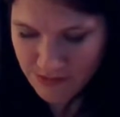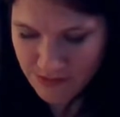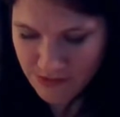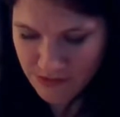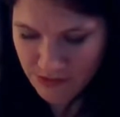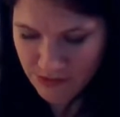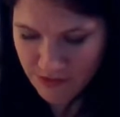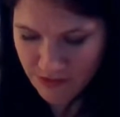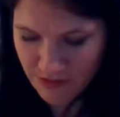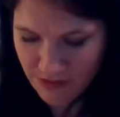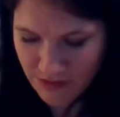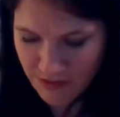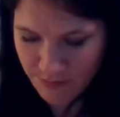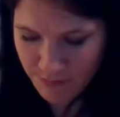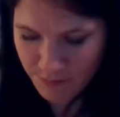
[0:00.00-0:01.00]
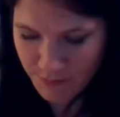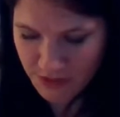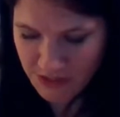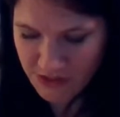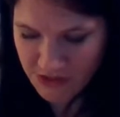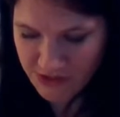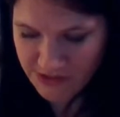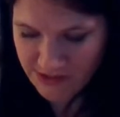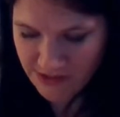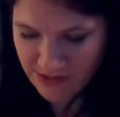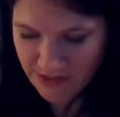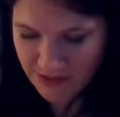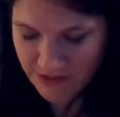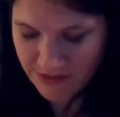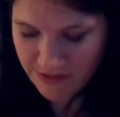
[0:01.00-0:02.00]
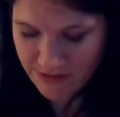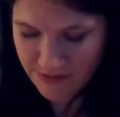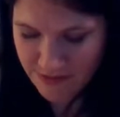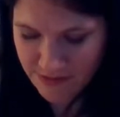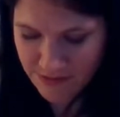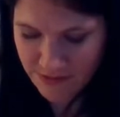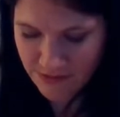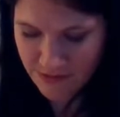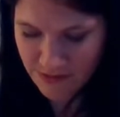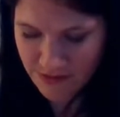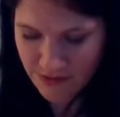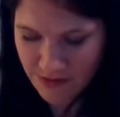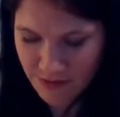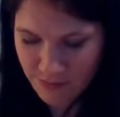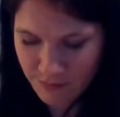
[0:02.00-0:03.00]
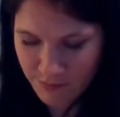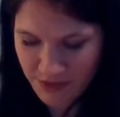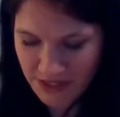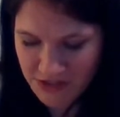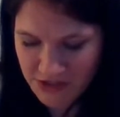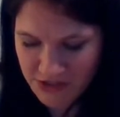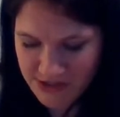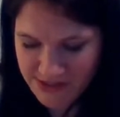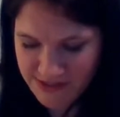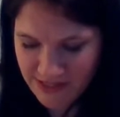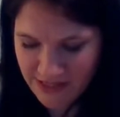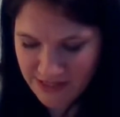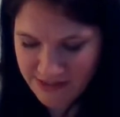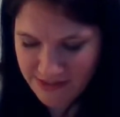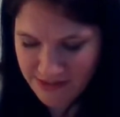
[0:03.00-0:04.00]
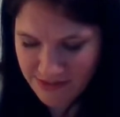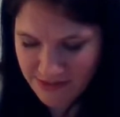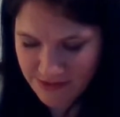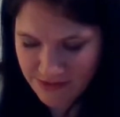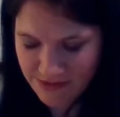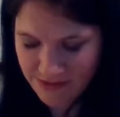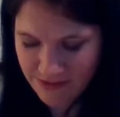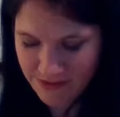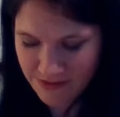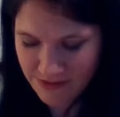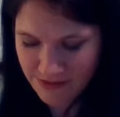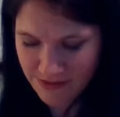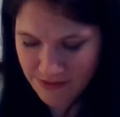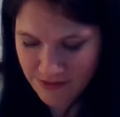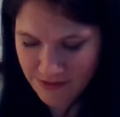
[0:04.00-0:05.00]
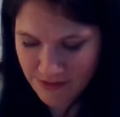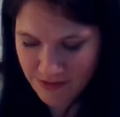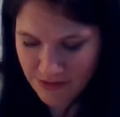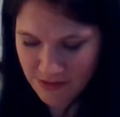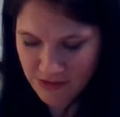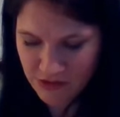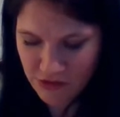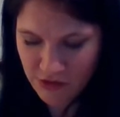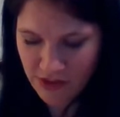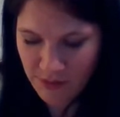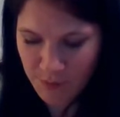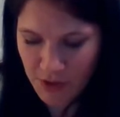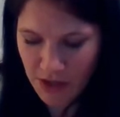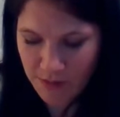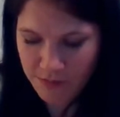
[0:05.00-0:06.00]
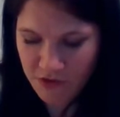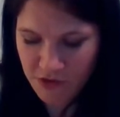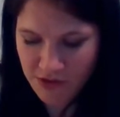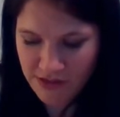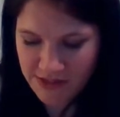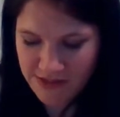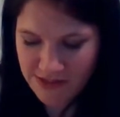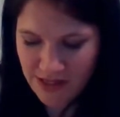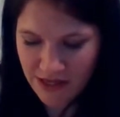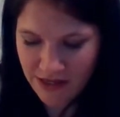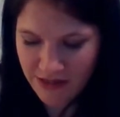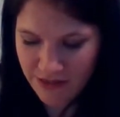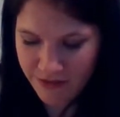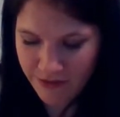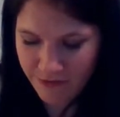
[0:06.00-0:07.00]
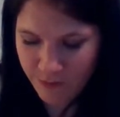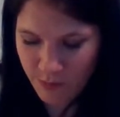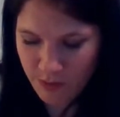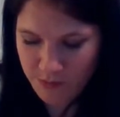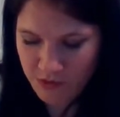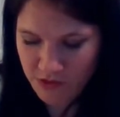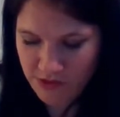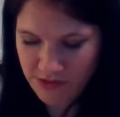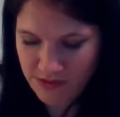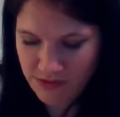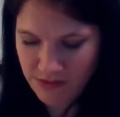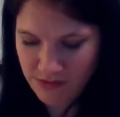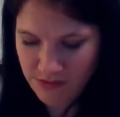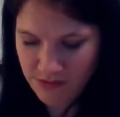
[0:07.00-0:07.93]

Sterling beach scene, beach set. Do you like palm trees? I love palm trees.